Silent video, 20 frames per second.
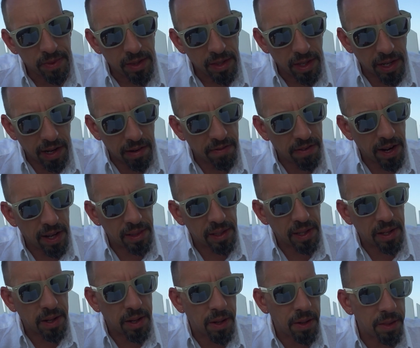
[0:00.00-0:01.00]
Then I finally
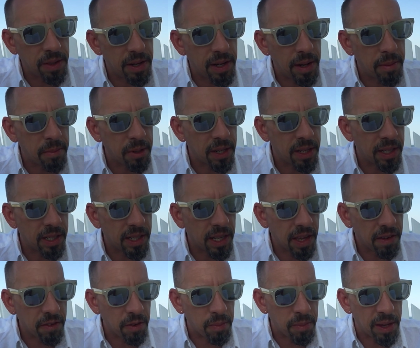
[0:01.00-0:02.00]
called the number he had
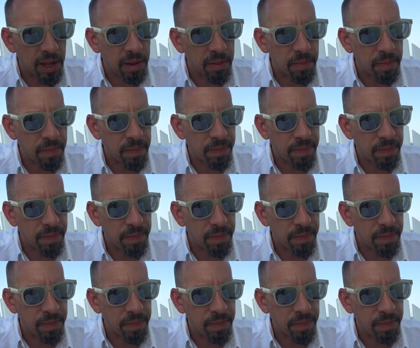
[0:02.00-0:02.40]
given me.